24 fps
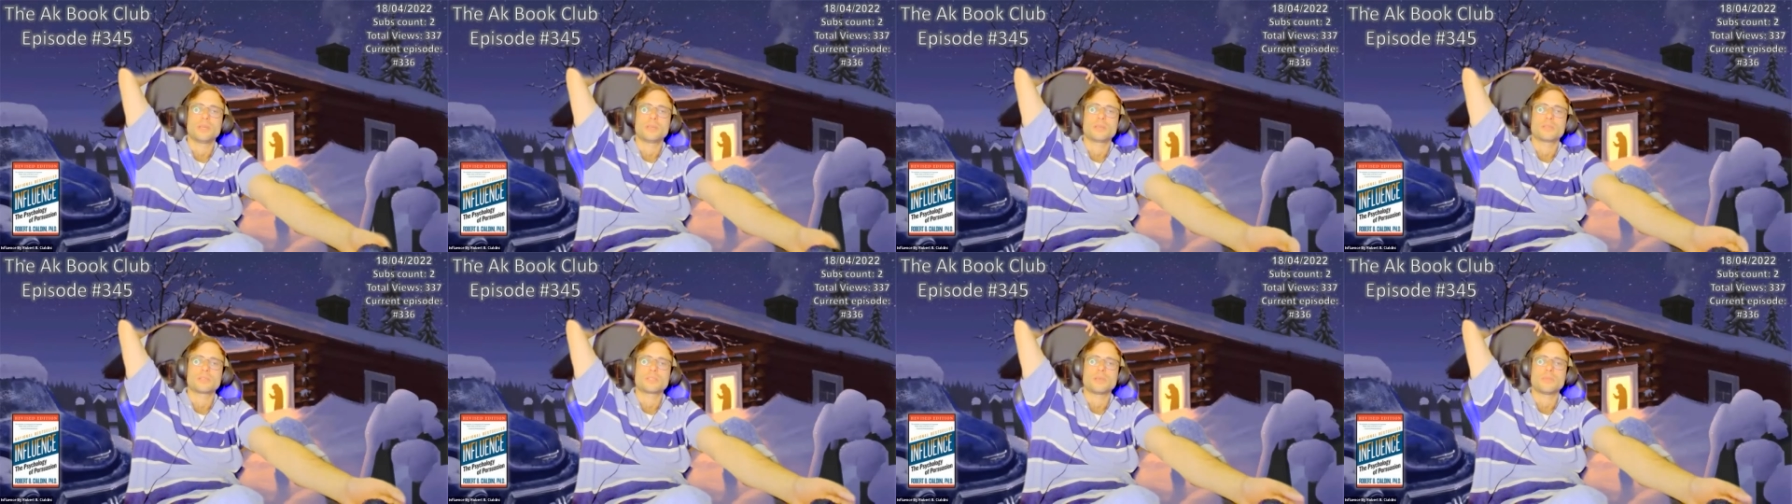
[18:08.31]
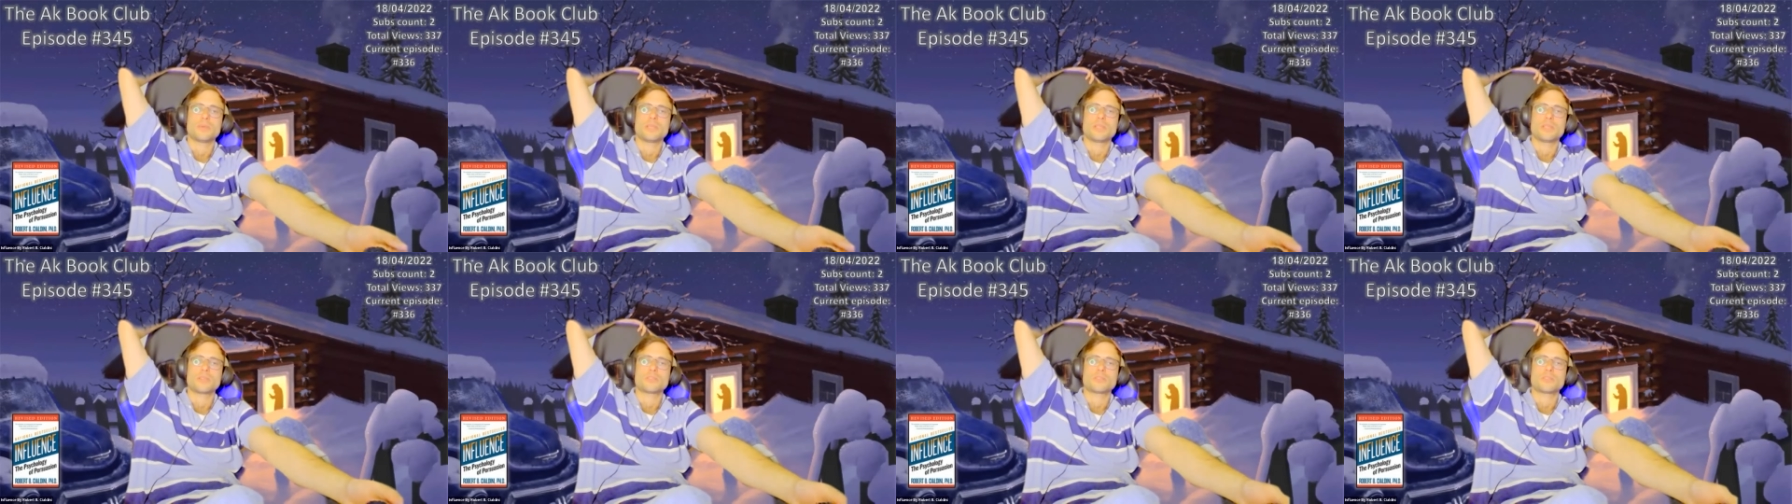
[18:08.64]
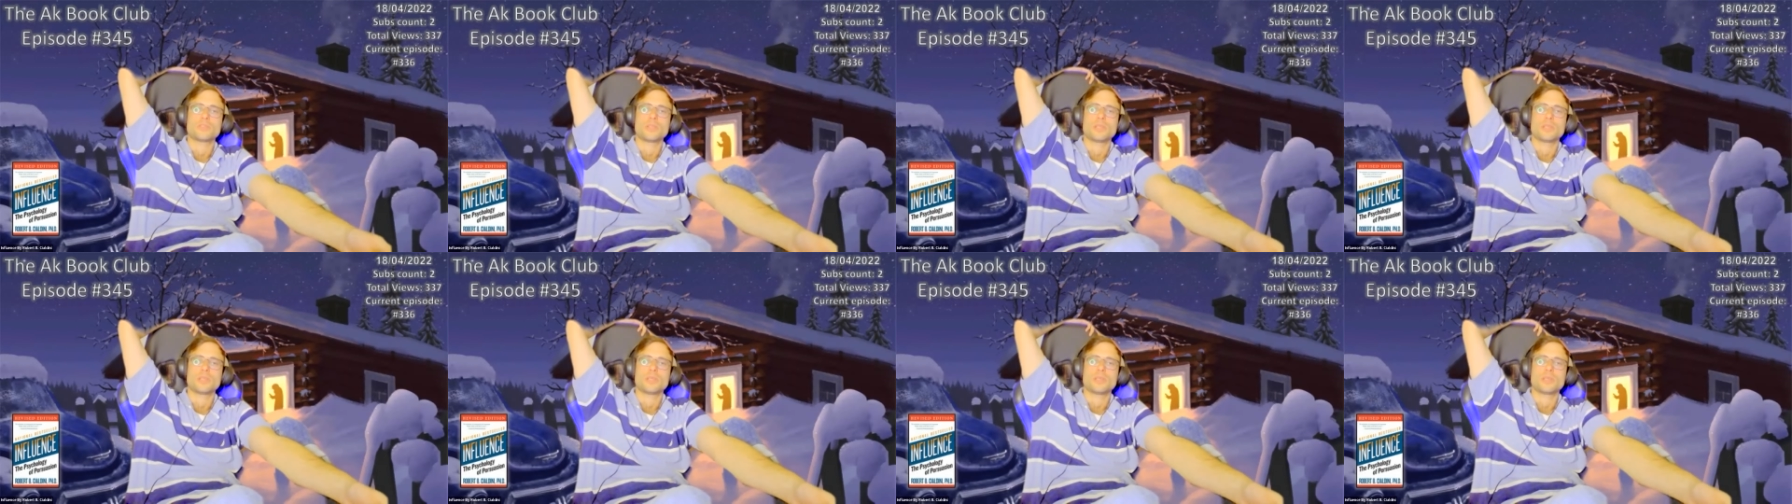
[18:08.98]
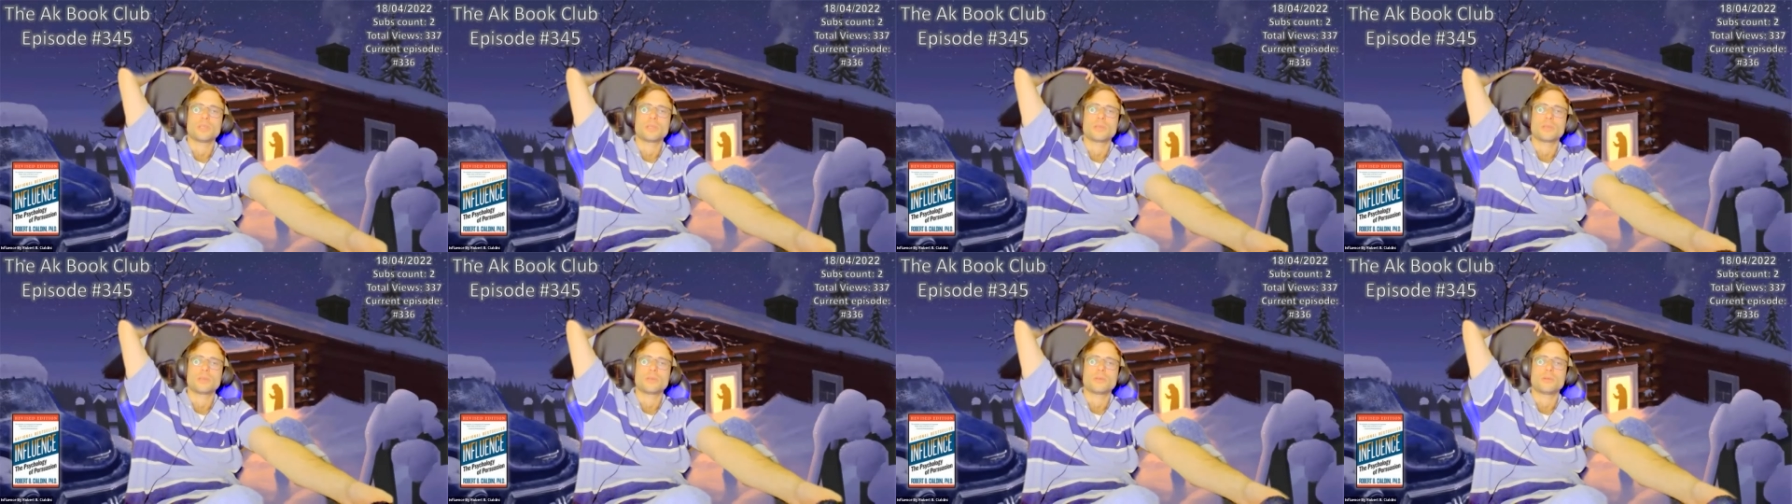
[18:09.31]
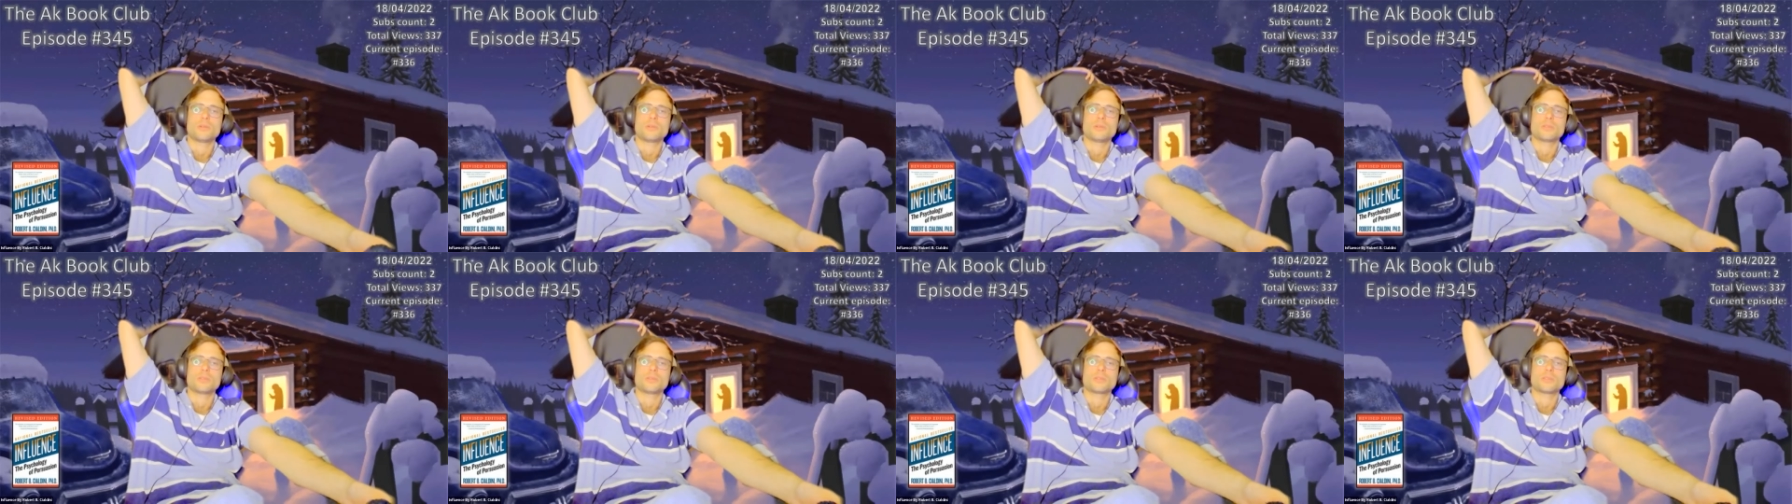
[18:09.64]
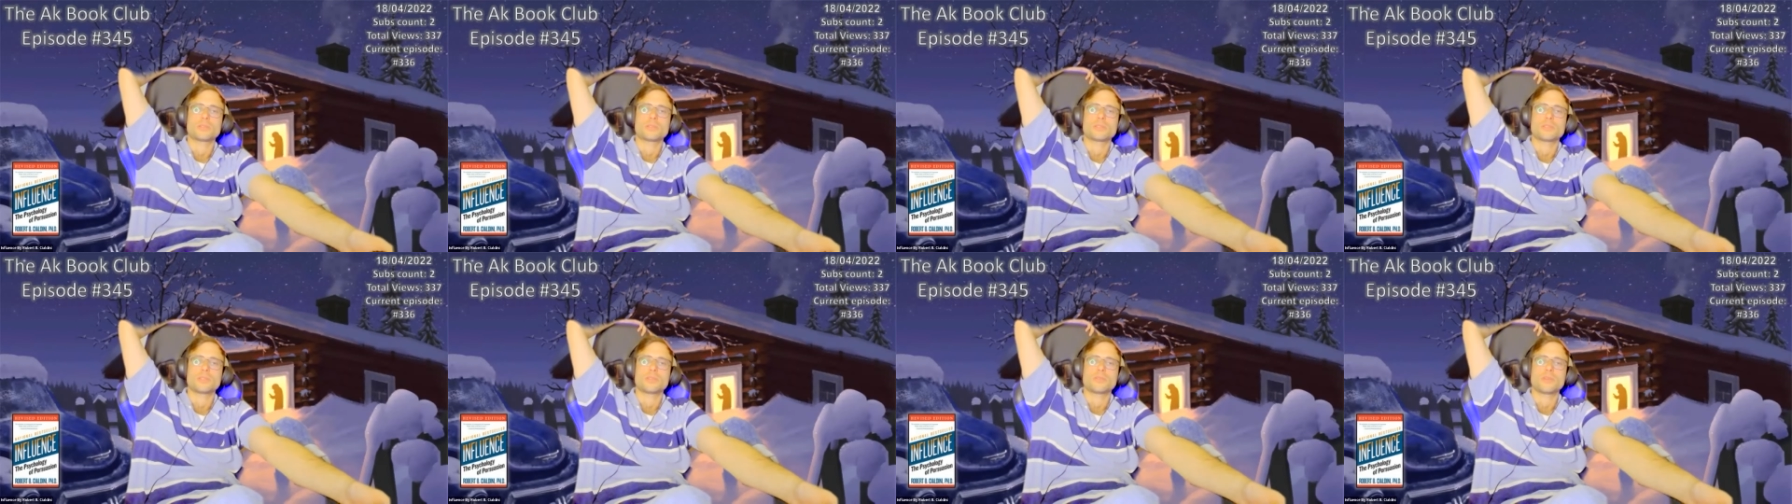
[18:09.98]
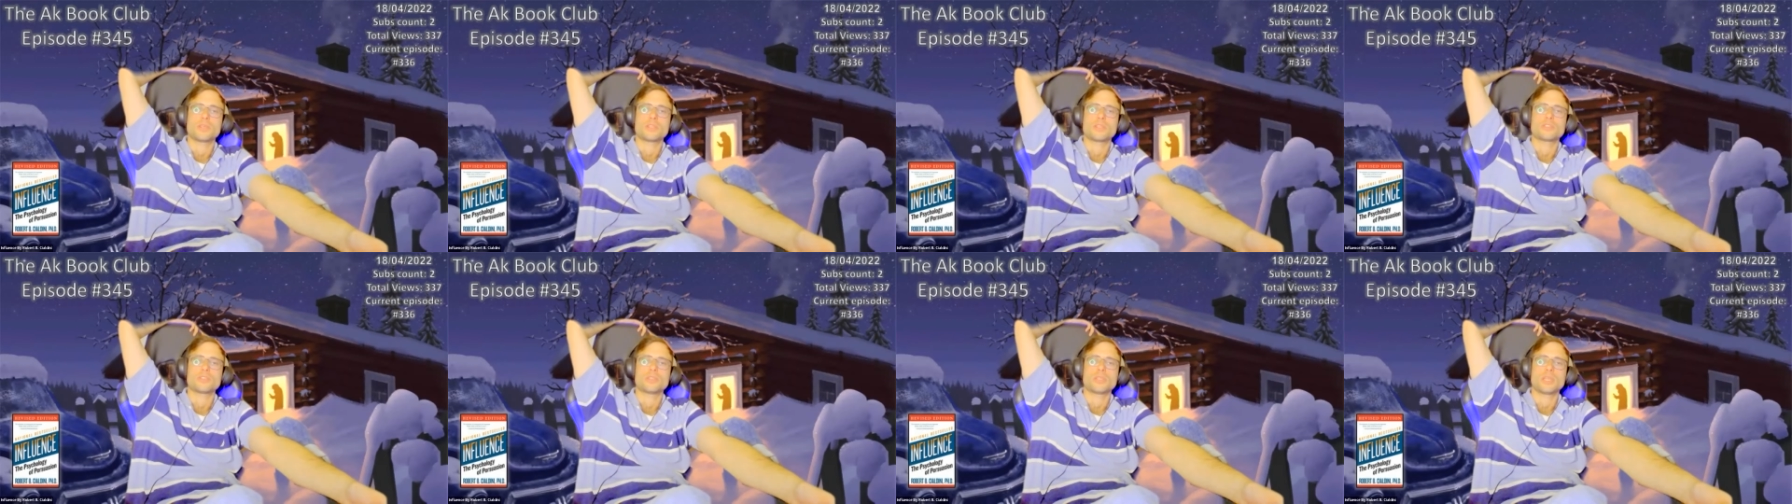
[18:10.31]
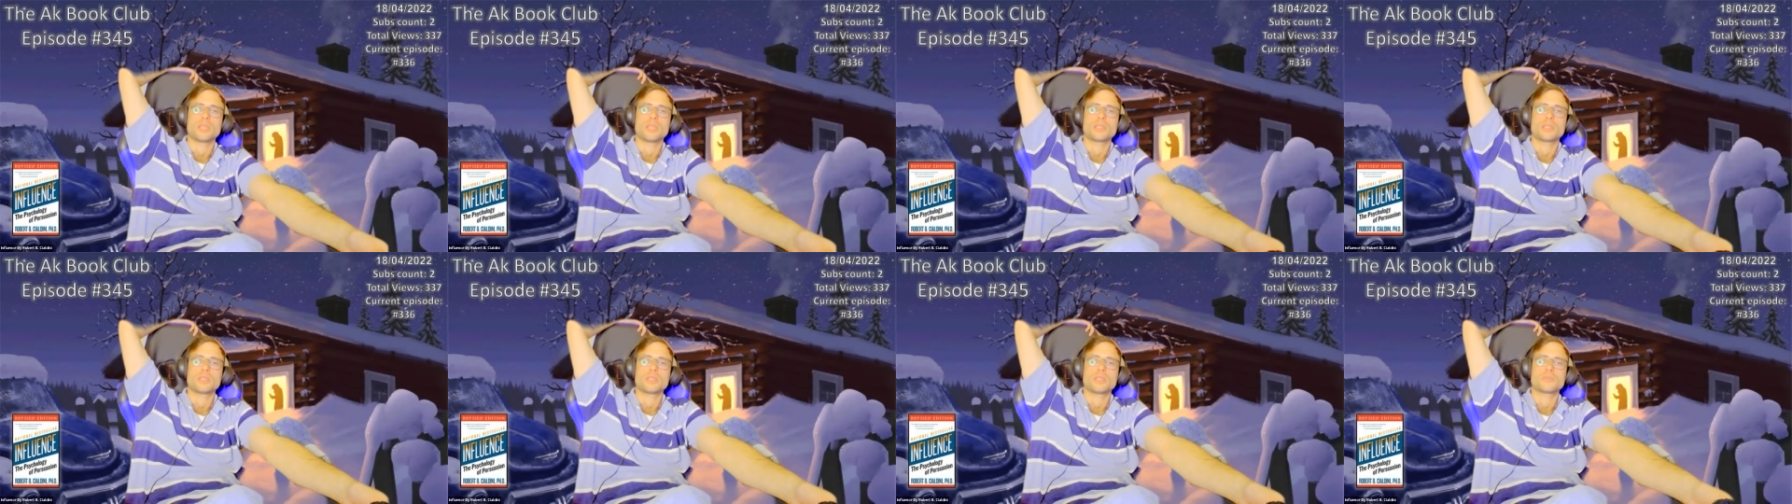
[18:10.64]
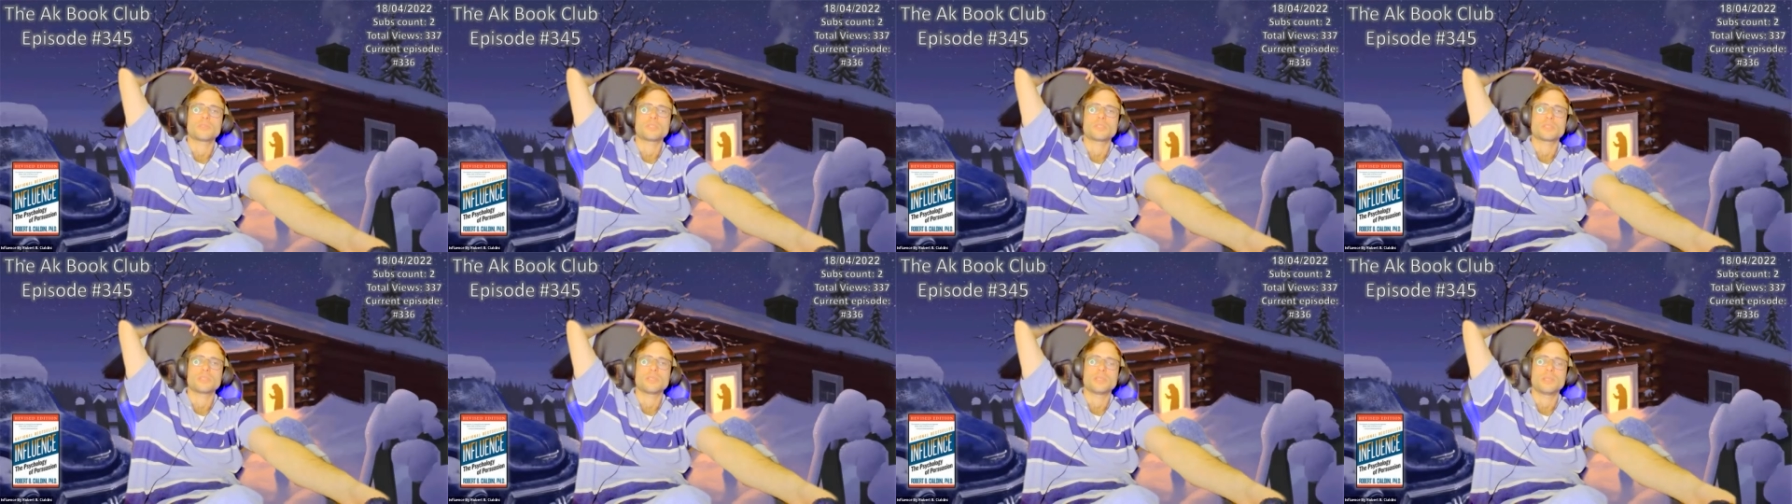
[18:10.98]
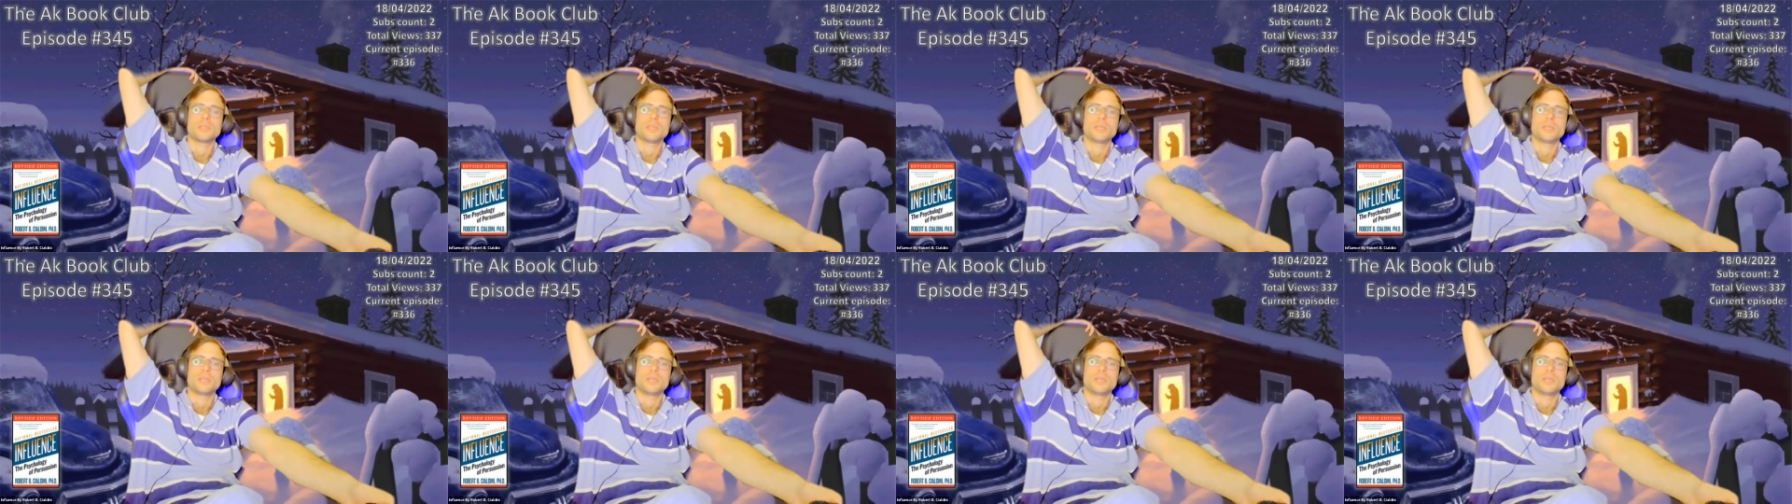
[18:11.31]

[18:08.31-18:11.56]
some energy conservation tips